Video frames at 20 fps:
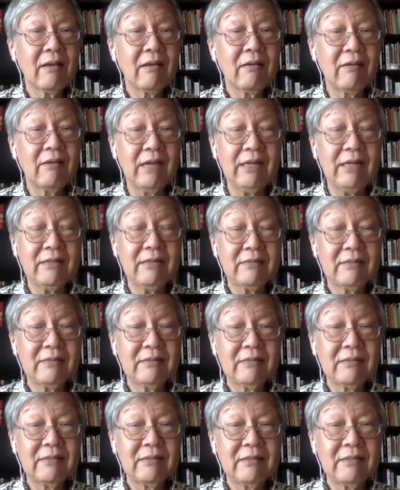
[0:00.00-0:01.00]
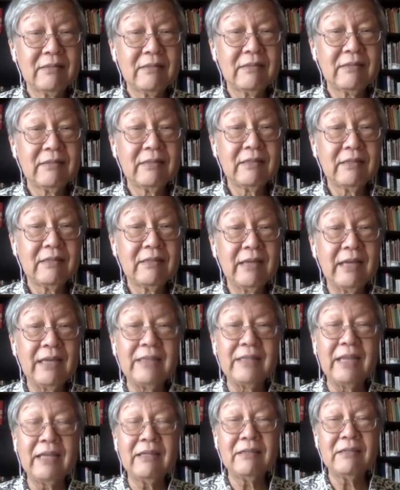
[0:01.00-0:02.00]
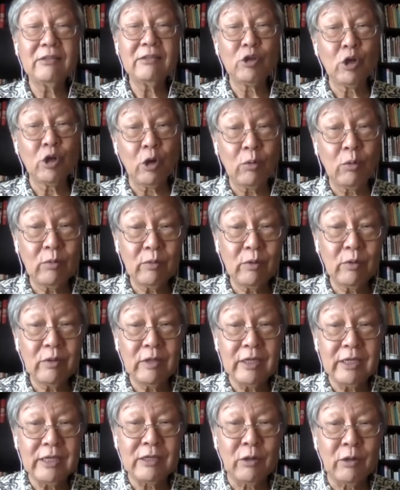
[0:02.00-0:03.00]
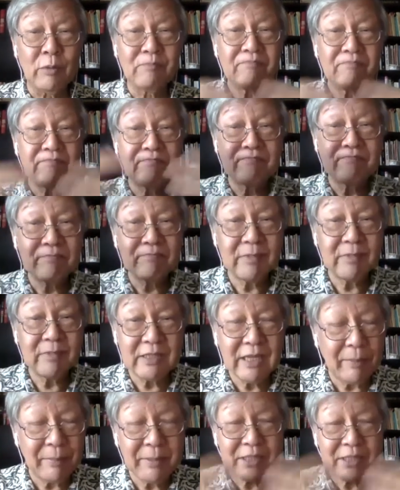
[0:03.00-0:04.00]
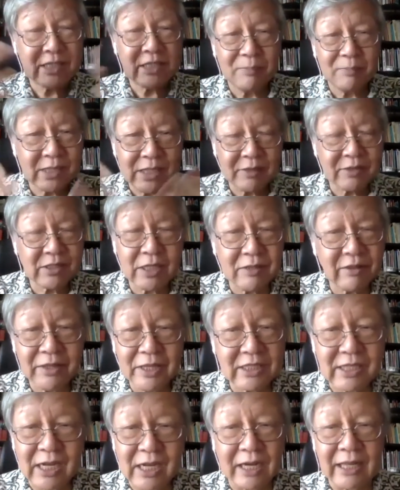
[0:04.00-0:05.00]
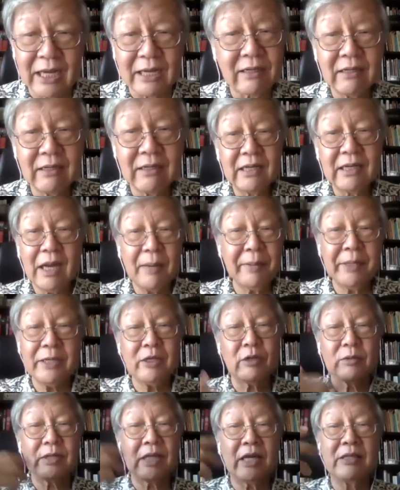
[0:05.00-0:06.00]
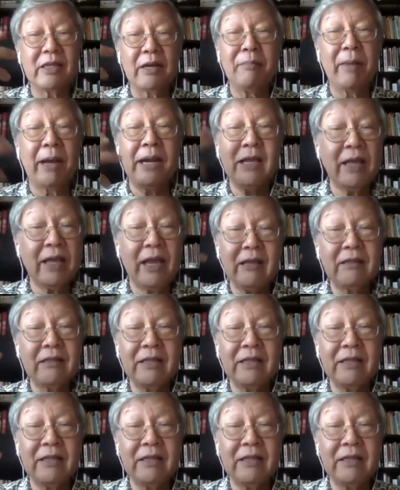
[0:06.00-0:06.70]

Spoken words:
right? And then, you know, I mean, some certain things like that. I mean, you know, there are many